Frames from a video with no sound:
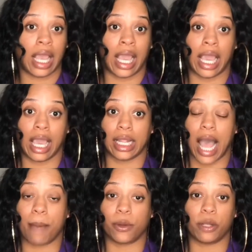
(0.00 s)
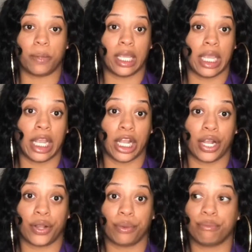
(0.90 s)
And I'm going to be
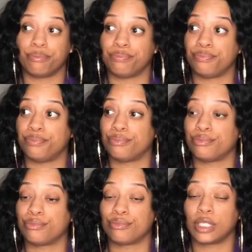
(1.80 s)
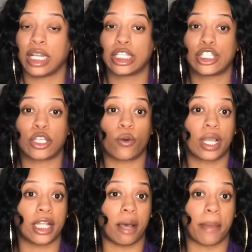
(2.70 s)
here
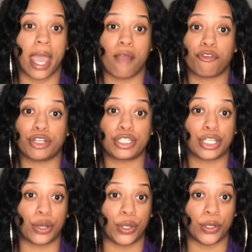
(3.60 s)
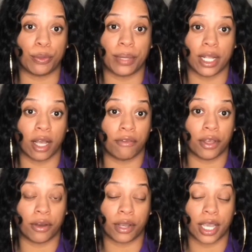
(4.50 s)
soaking up every single little bit of
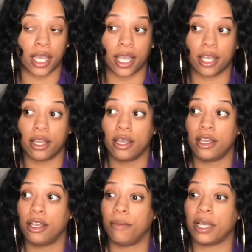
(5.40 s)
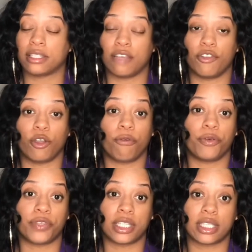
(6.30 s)
it, okay? Because even though
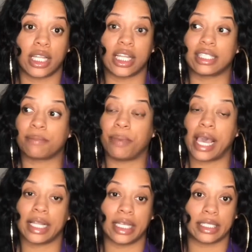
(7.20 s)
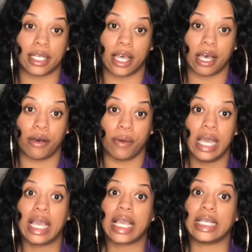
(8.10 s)
50 Cent is petty as hell,
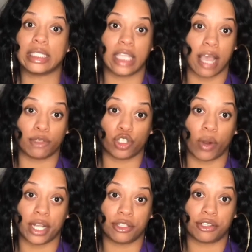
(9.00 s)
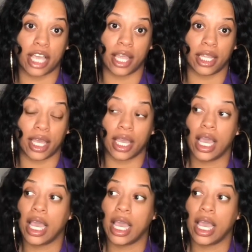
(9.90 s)
he's damn sure entertaining.